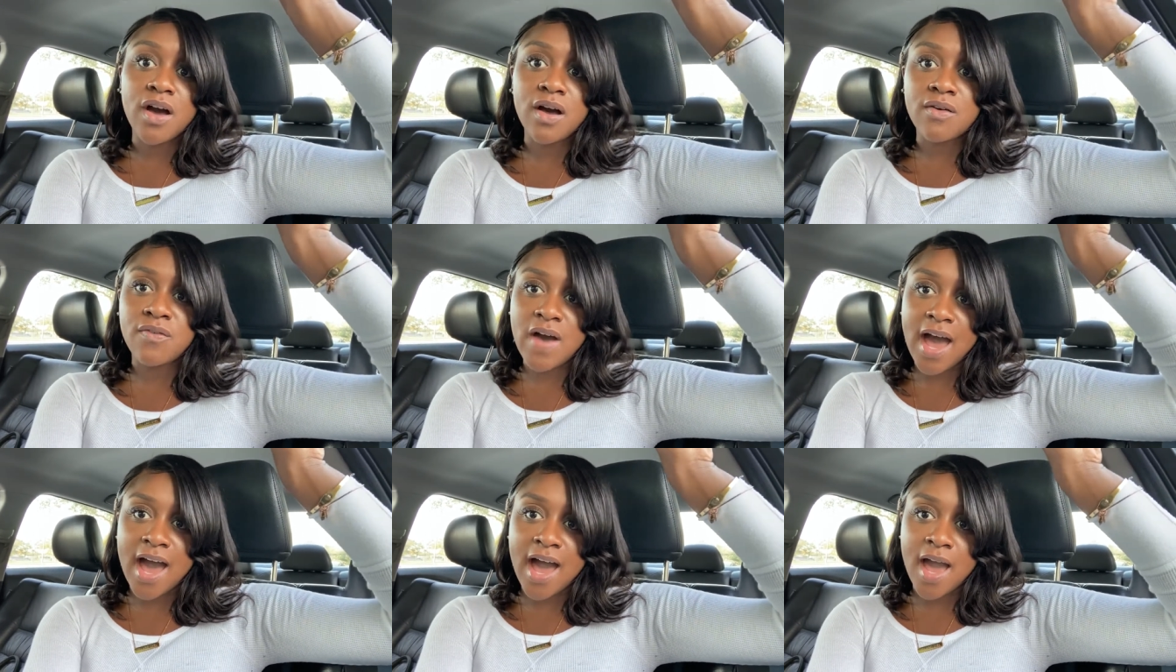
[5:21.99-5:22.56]

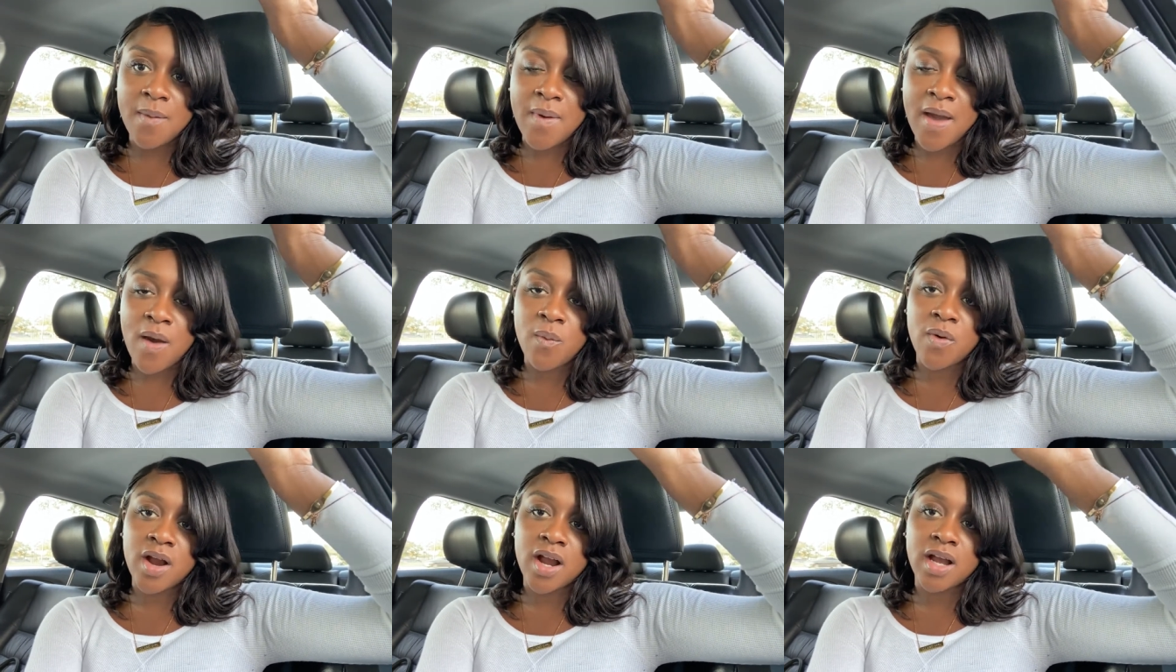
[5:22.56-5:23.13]
a vibe
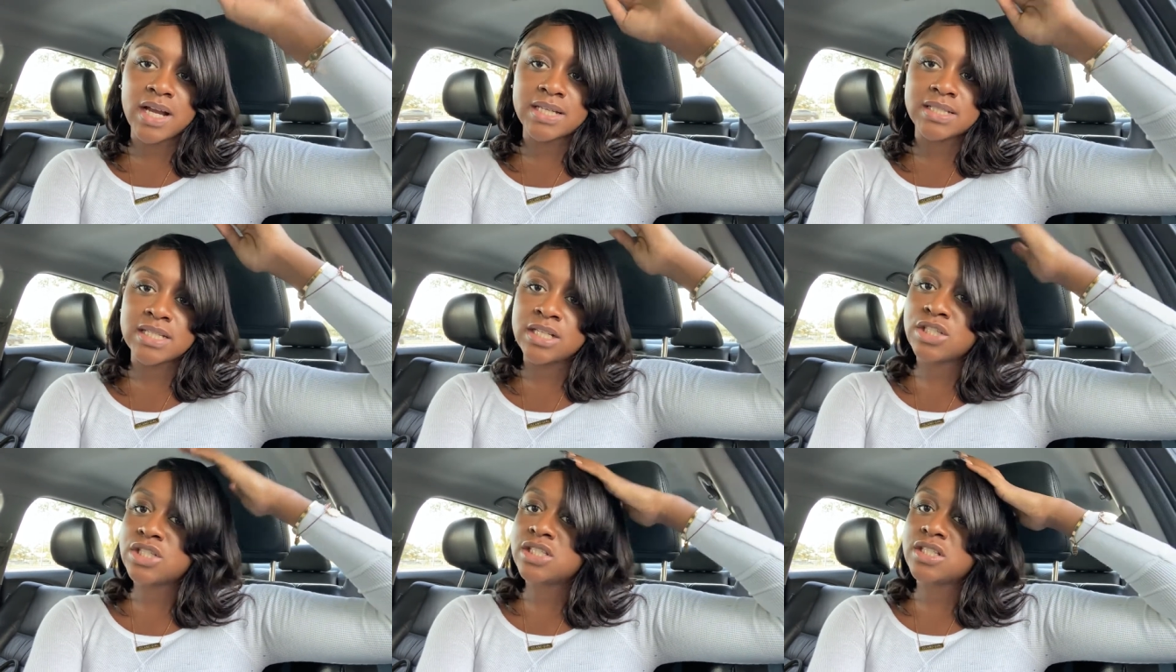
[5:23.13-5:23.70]
at work
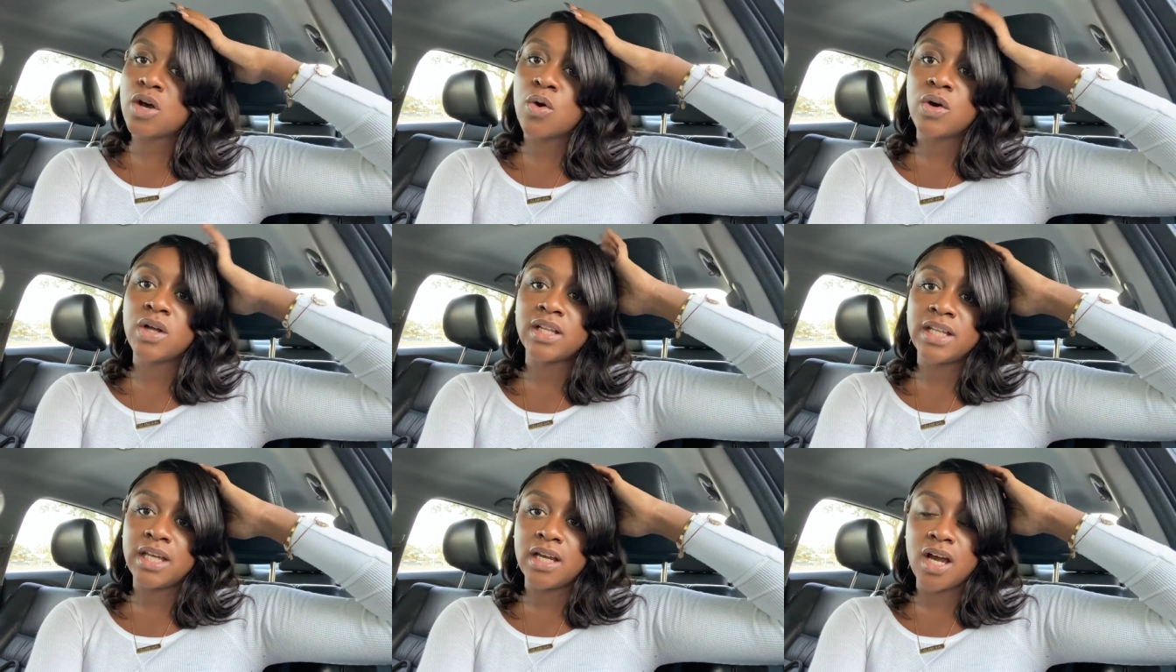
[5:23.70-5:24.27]
because it's
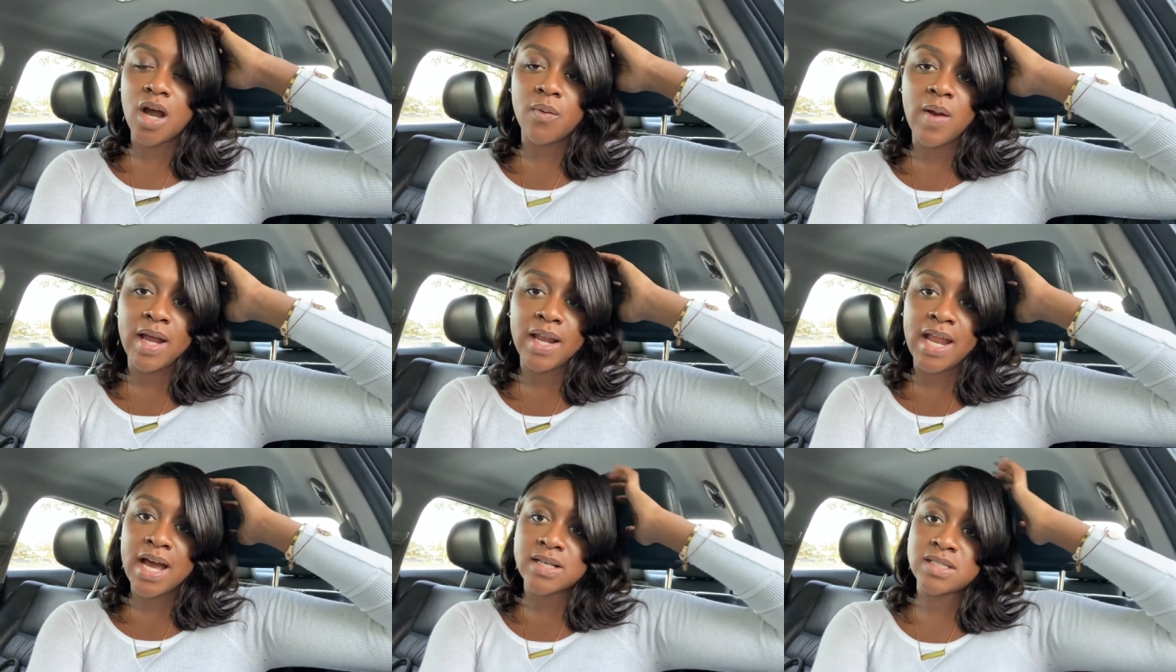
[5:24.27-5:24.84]
so clean cut
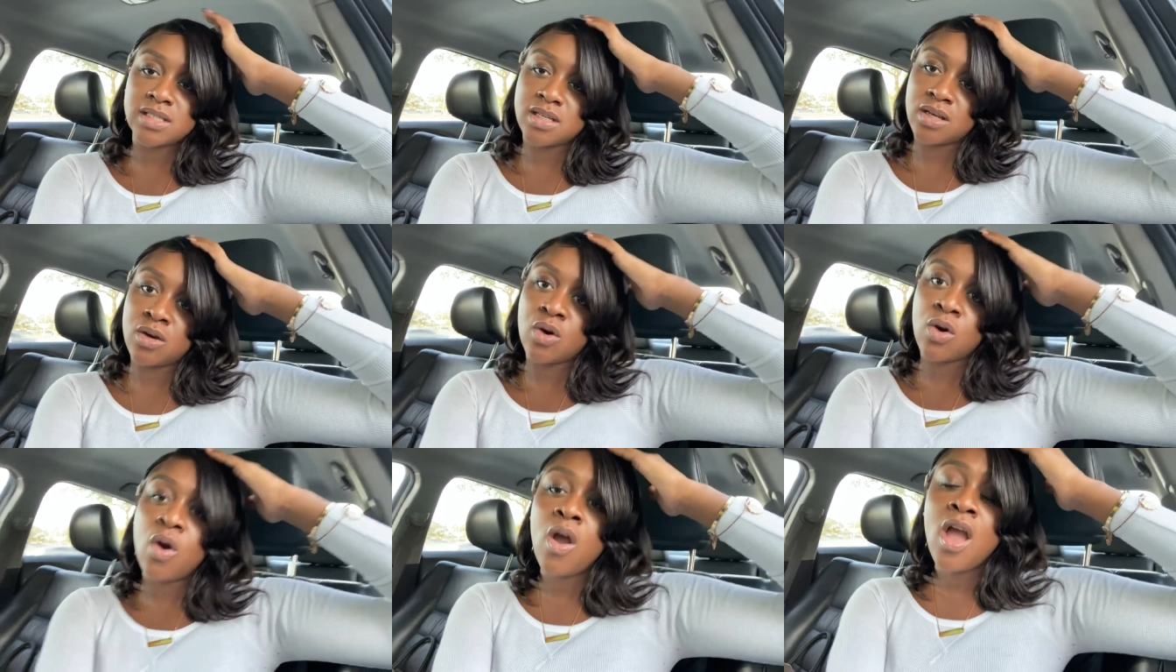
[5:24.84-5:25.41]
right now
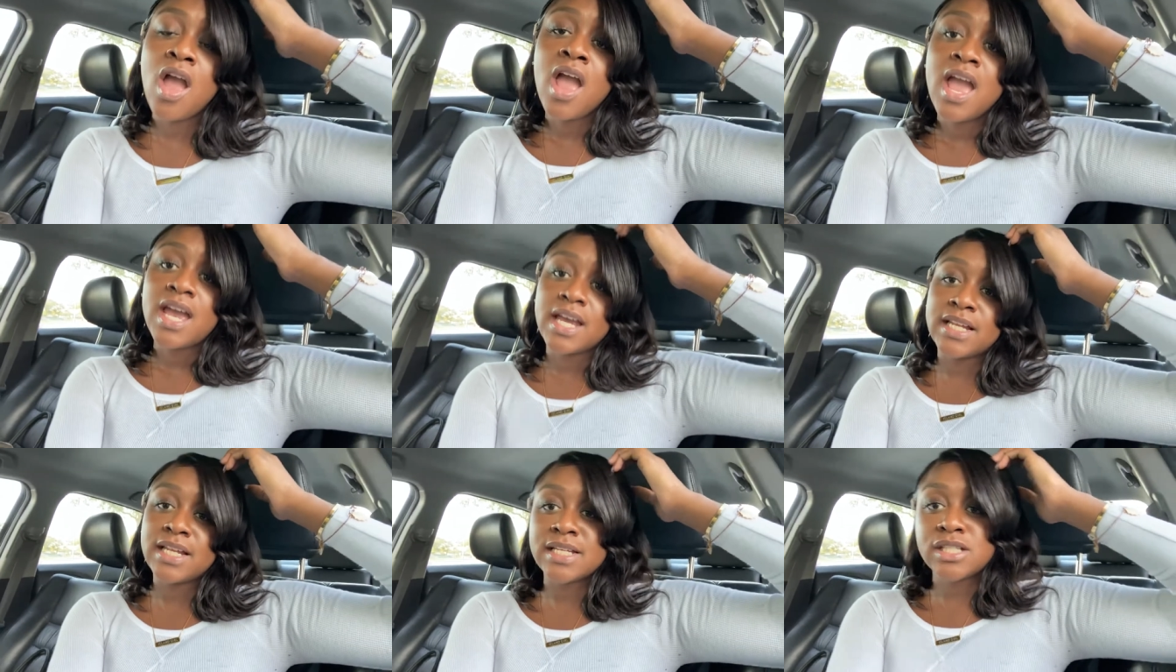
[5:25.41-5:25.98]
still.
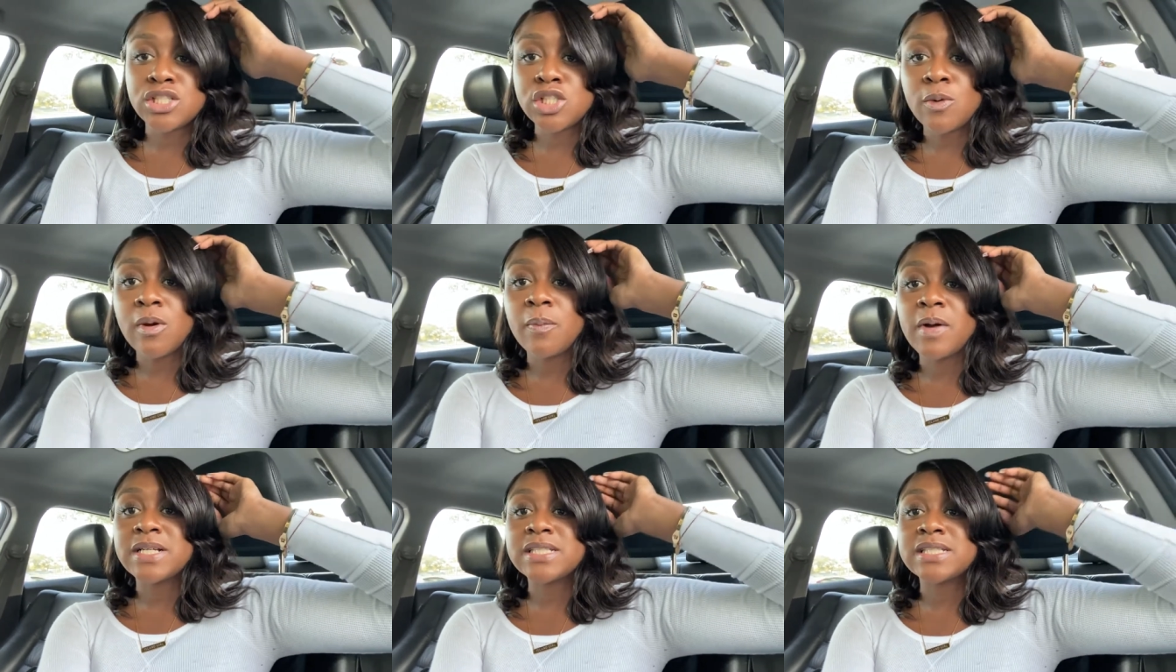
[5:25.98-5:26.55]
It doesn't show my